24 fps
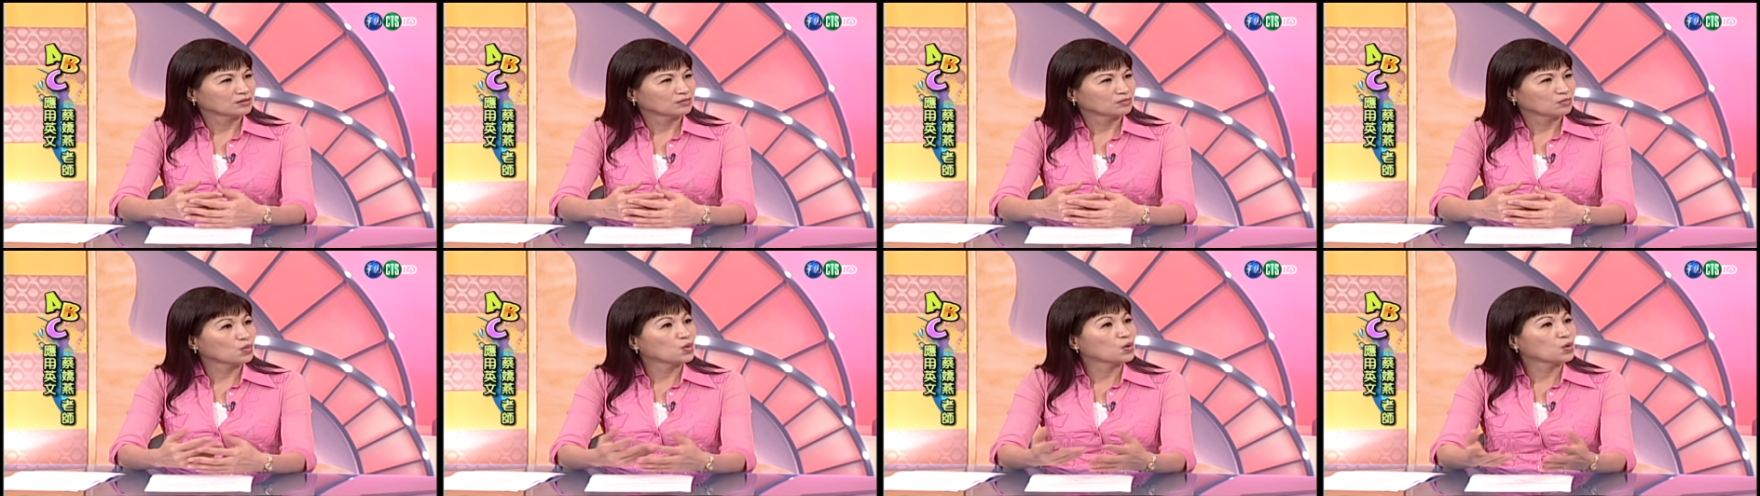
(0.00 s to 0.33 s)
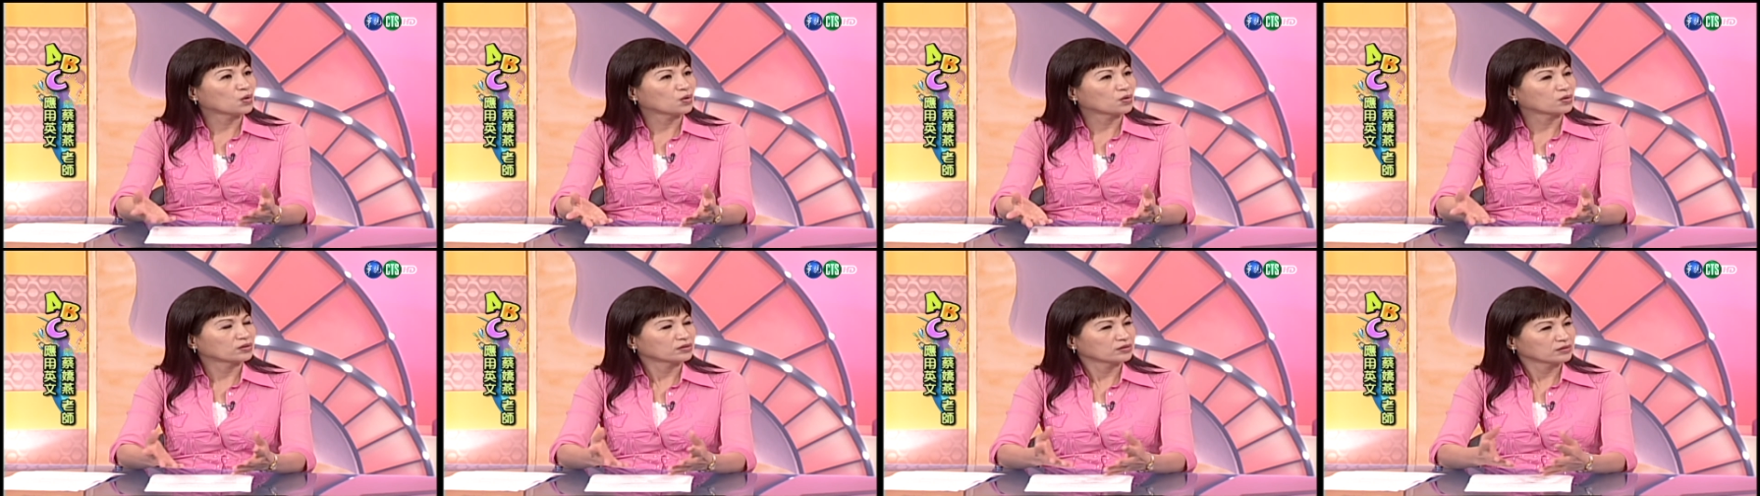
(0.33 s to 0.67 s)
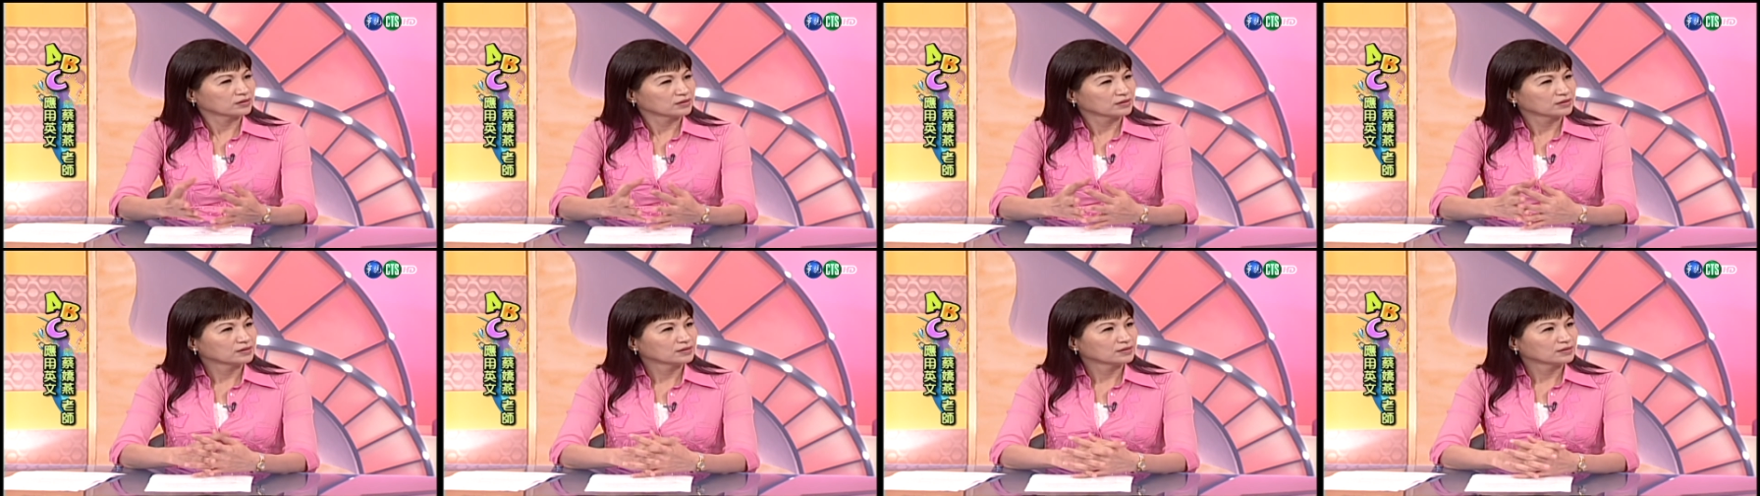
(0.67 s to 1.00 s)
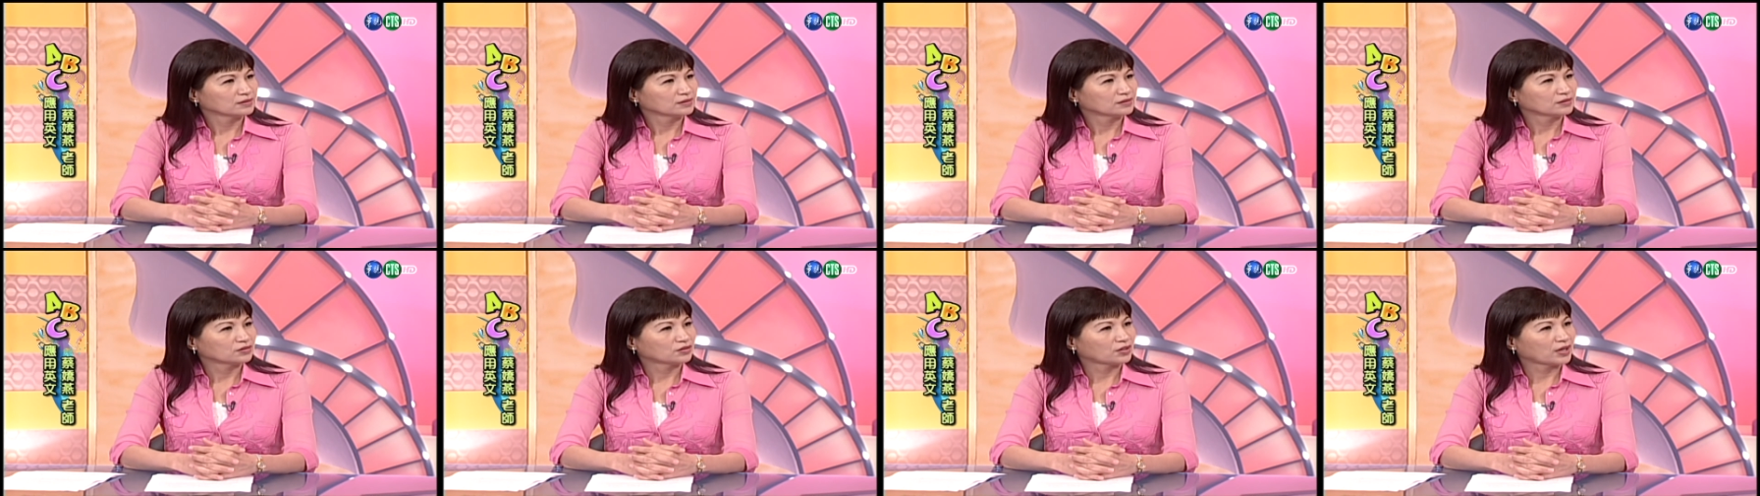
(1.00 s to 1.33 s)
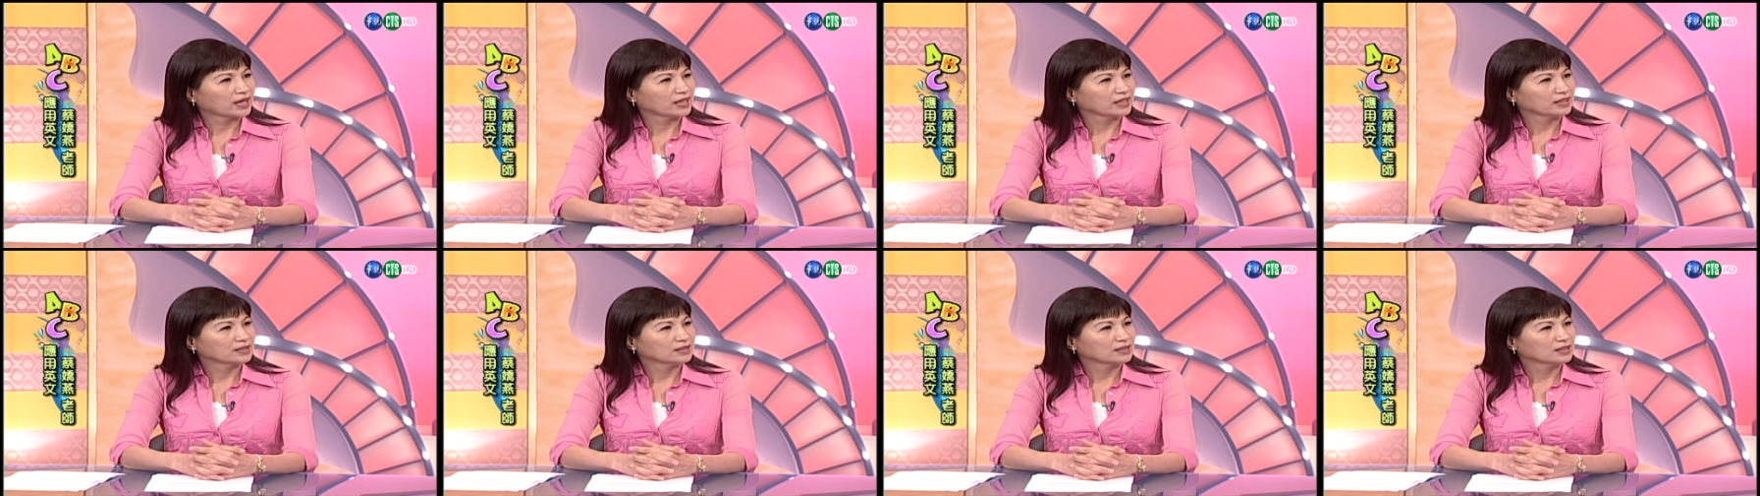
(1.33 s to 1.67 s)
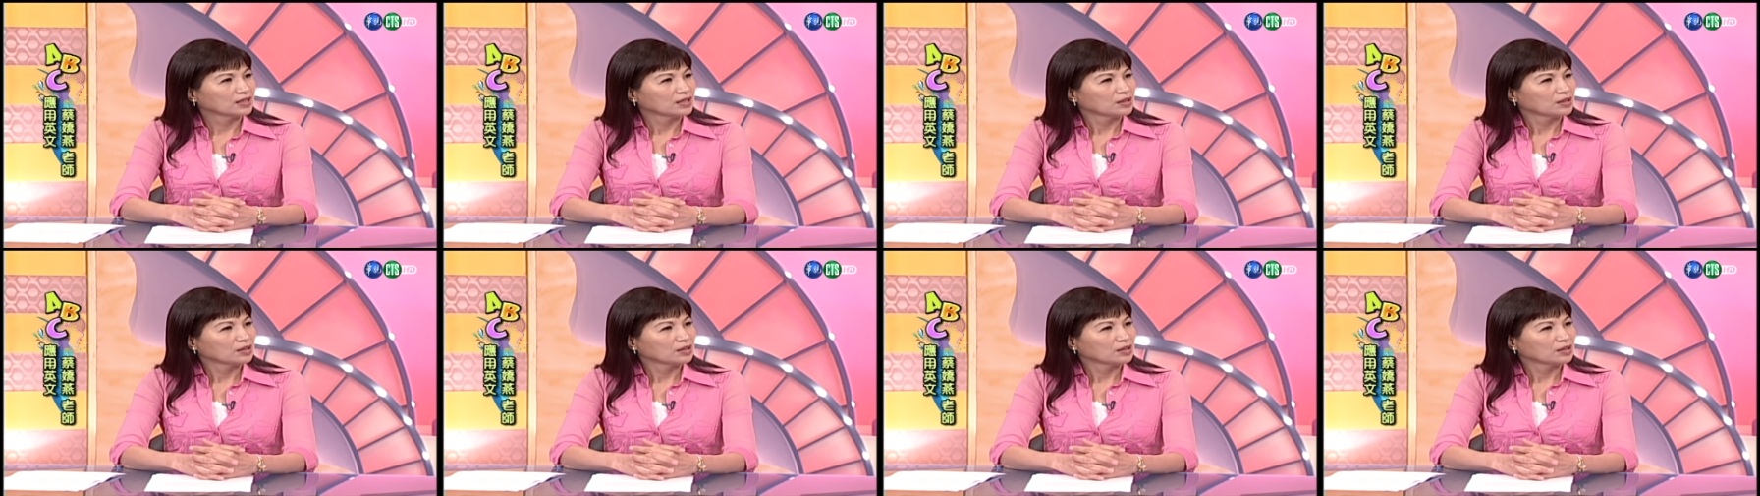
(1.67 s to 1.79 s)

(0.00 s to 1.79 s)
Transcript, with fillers: more, right?